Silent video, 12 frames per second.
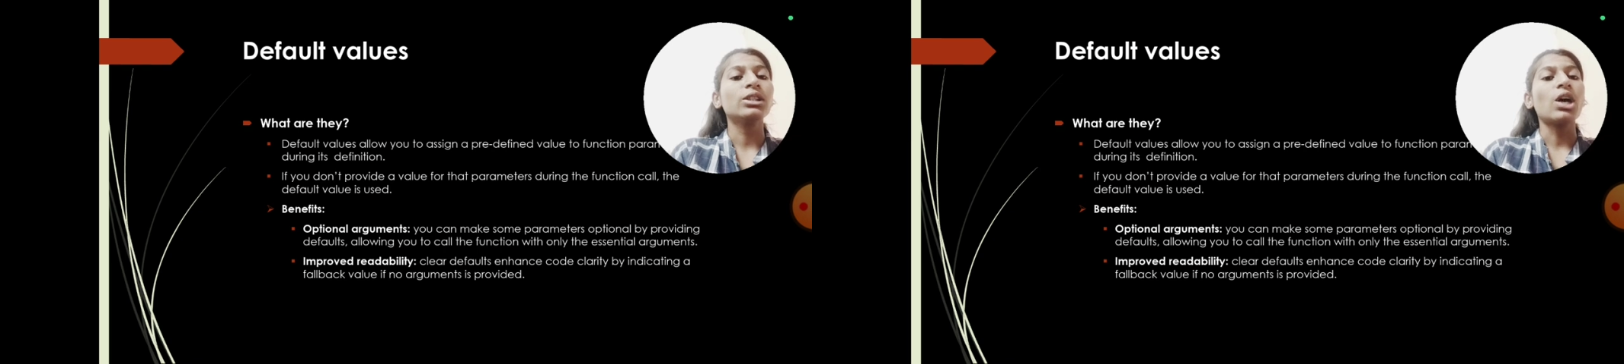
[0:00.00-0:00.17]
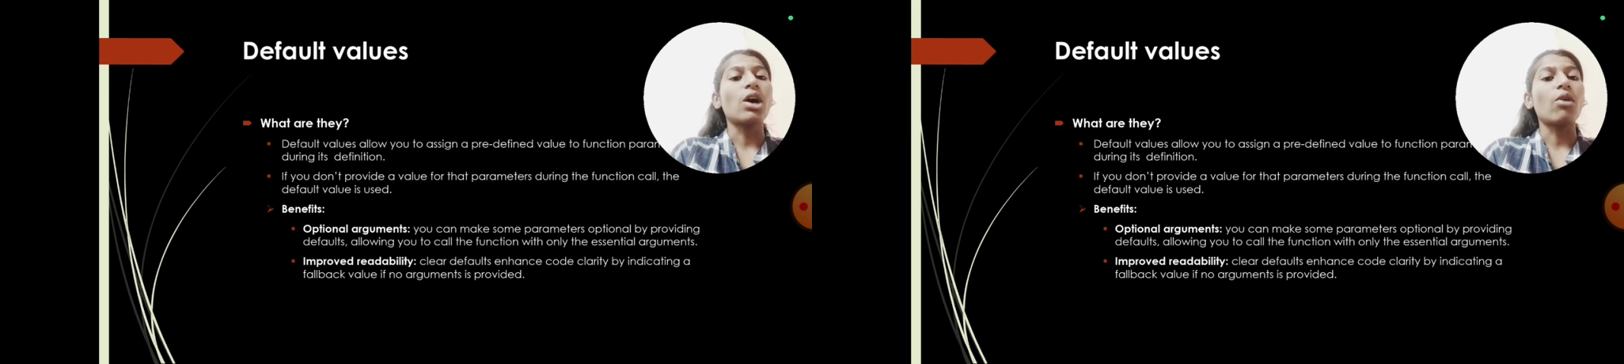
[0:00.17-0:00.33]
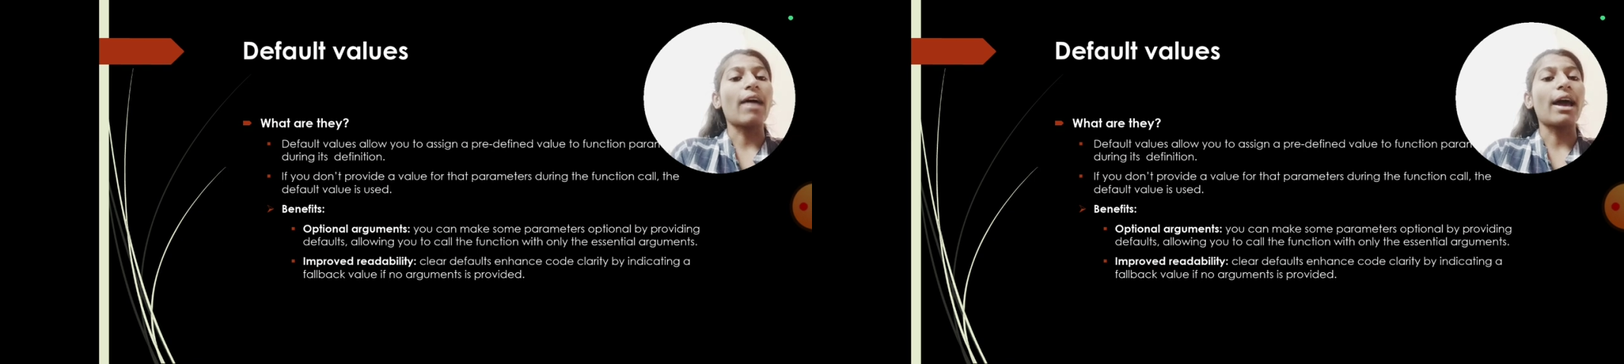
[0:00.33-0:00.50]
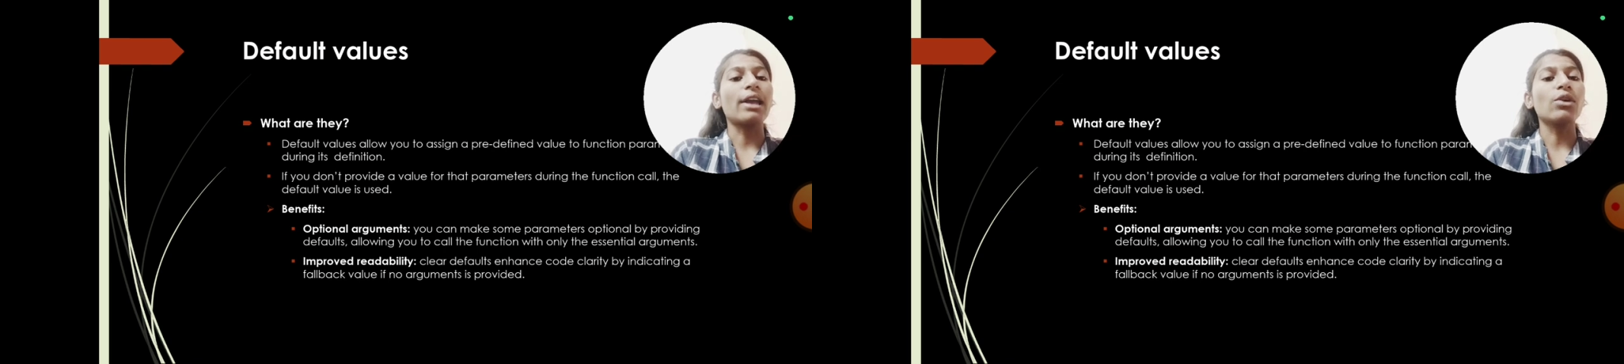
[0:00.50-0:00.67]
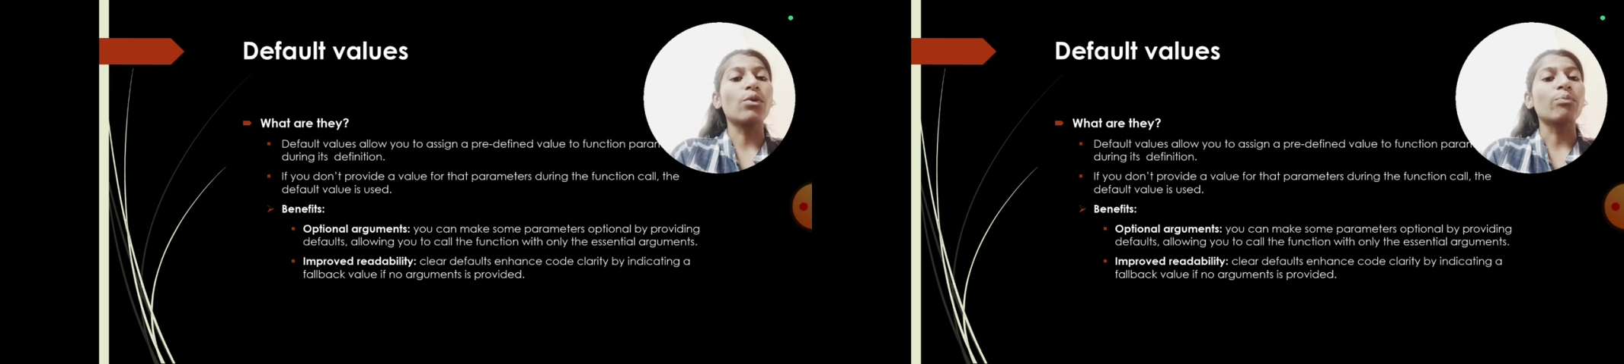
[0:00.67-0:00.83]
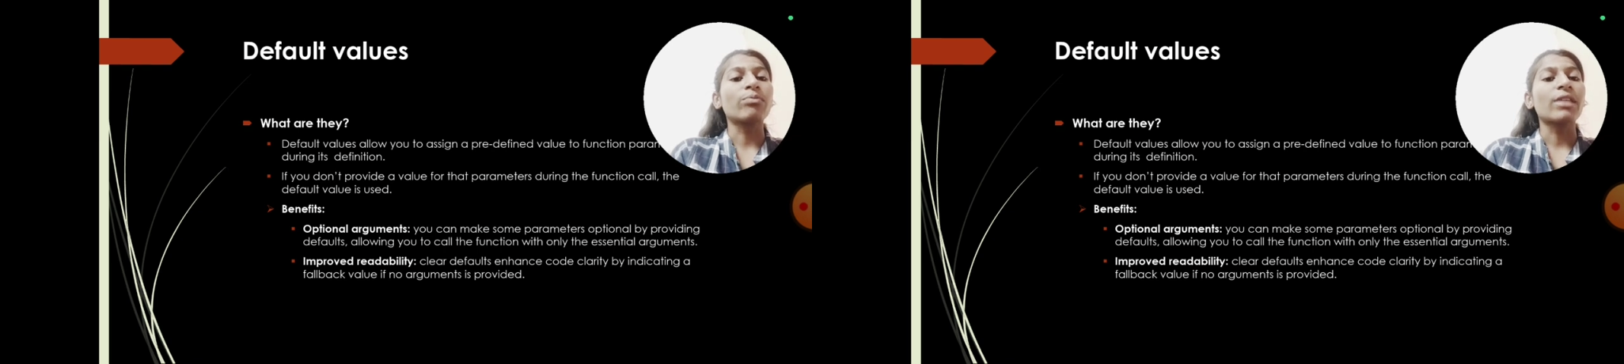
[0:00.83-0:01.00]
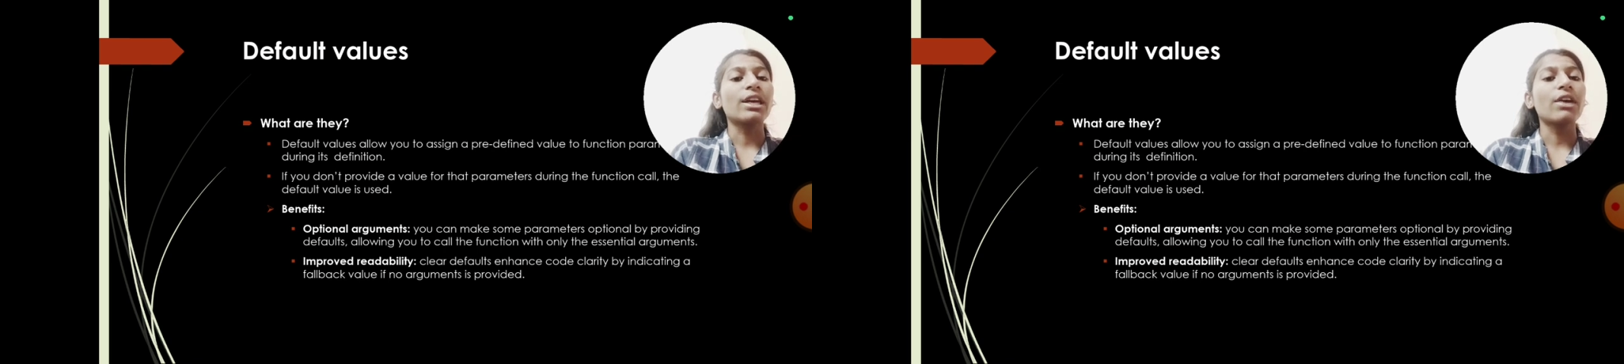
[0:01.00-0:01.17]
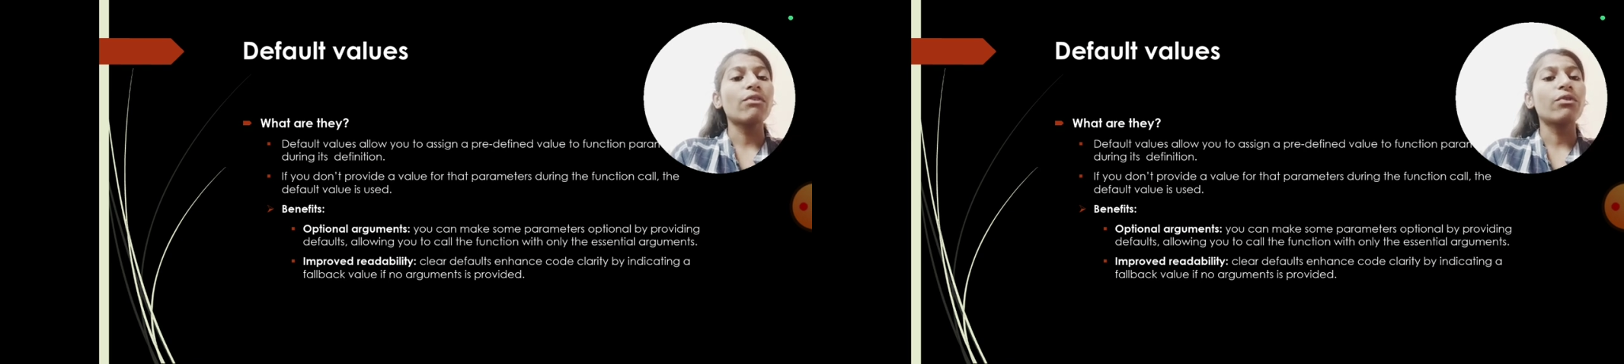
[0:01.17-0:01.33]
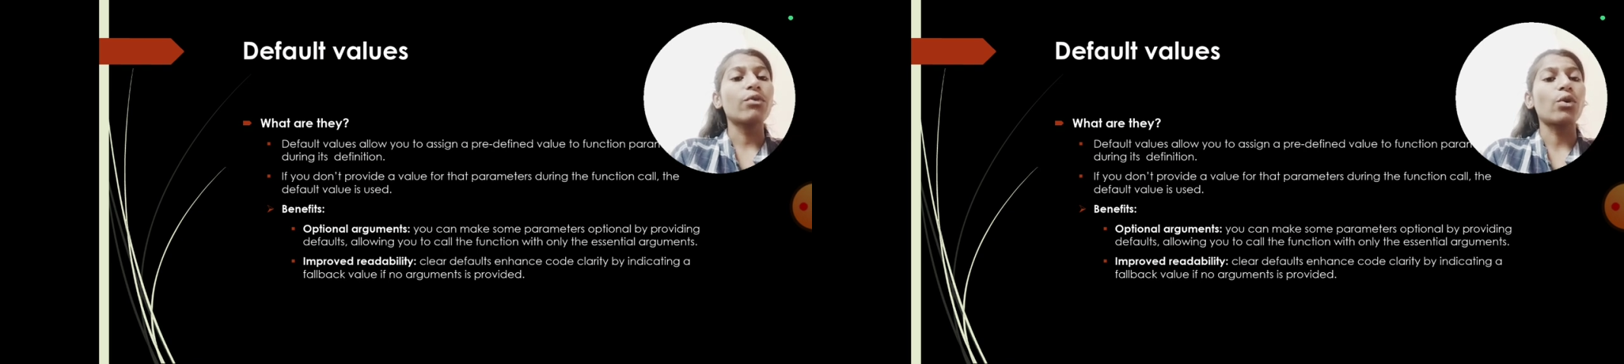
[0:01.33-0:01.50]
value
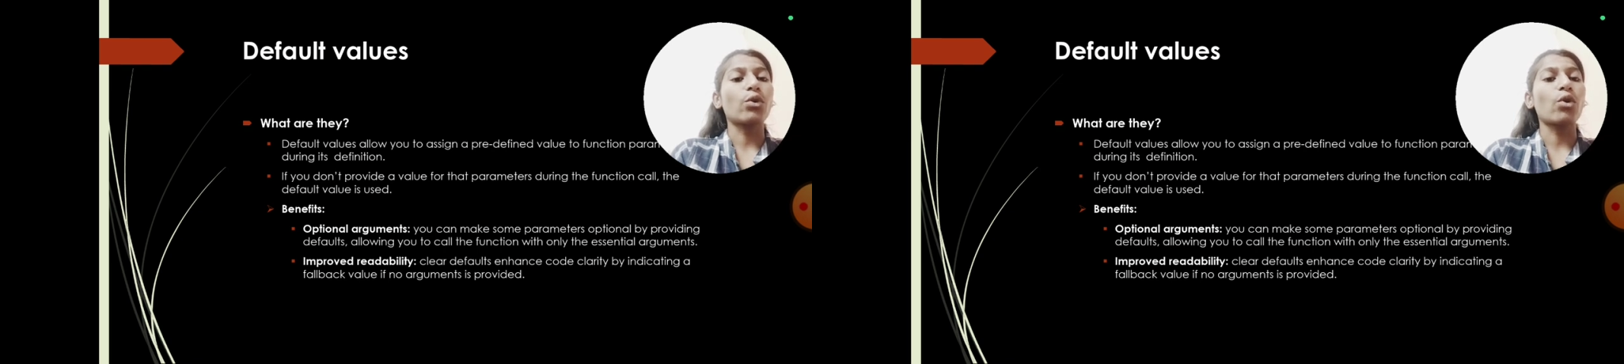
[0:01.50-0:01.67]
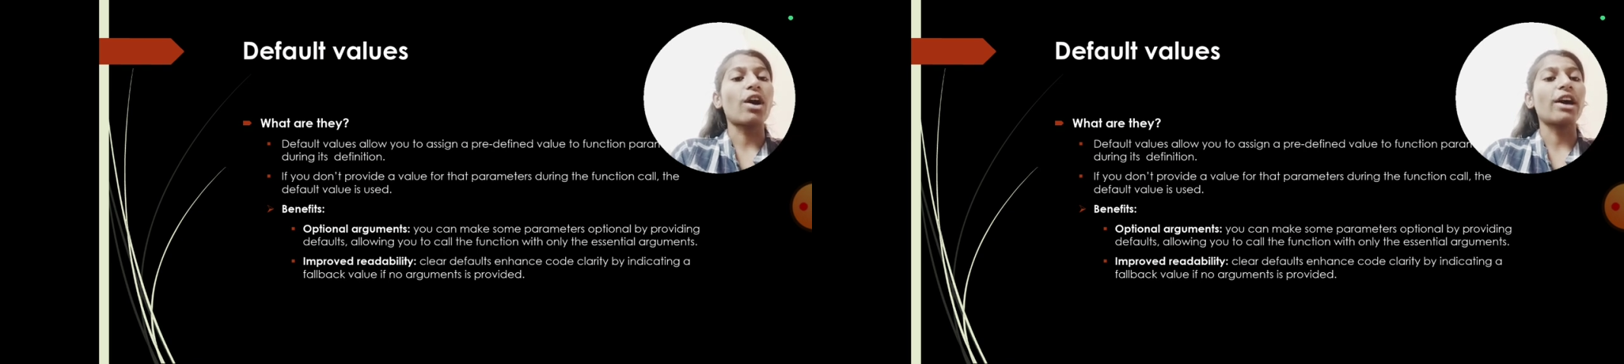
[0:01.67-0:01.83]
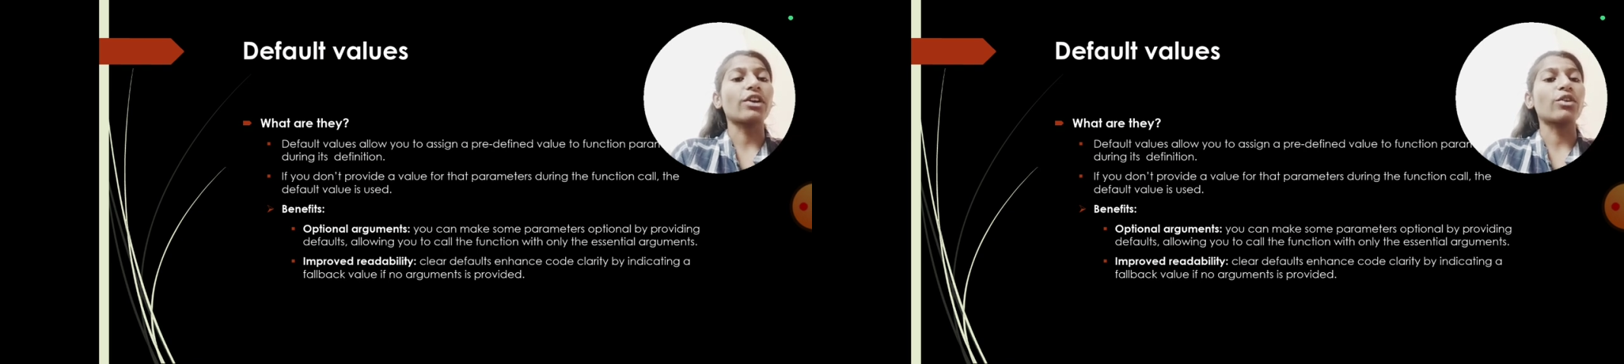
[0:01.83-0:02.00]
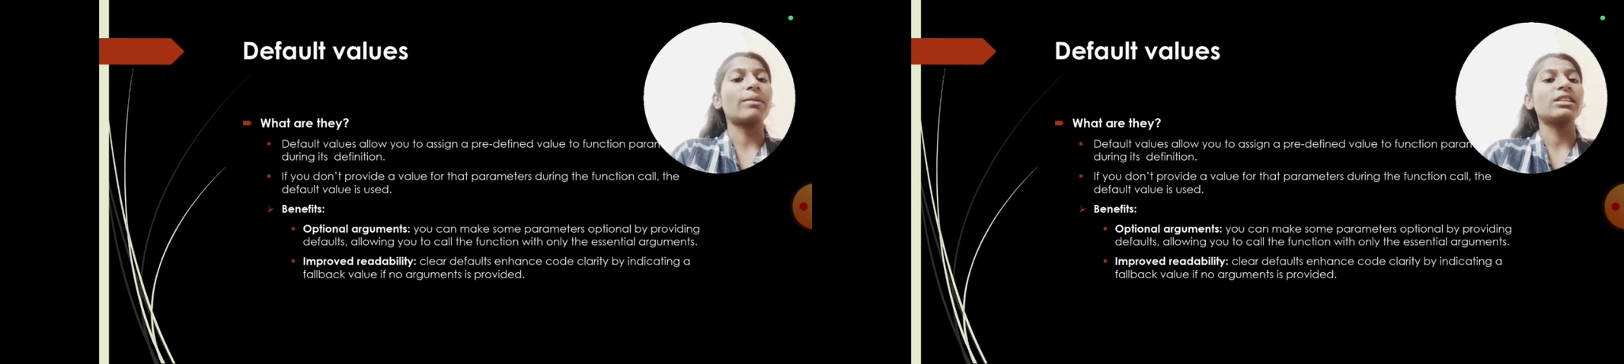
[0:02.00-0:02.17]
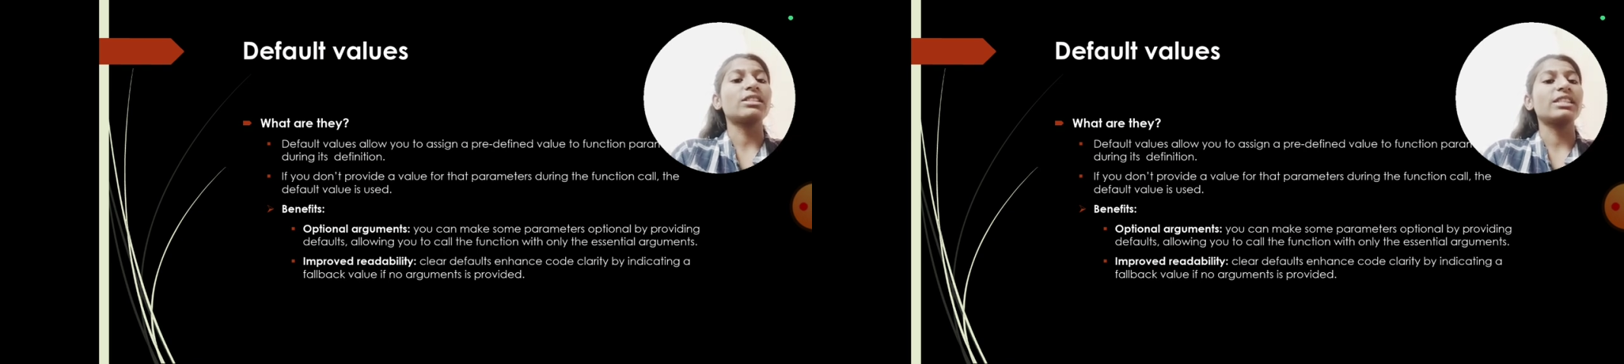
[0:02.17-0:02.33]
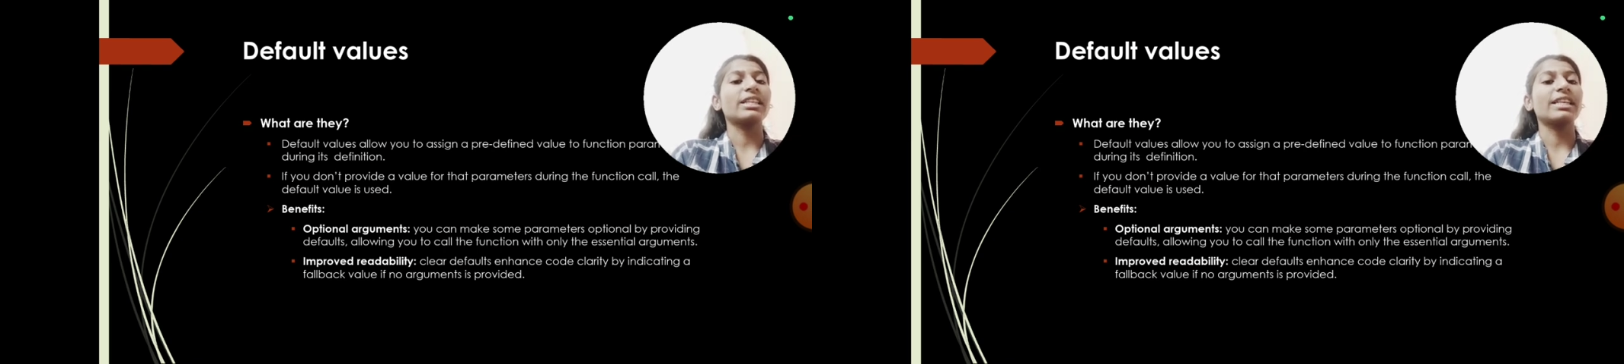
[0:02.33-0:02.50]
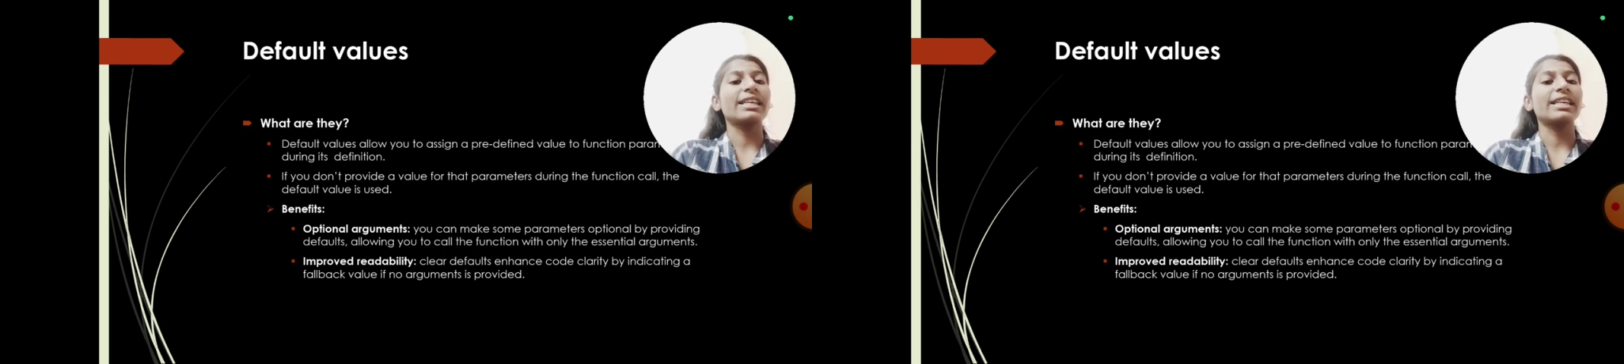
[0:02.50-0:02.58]
if no arguments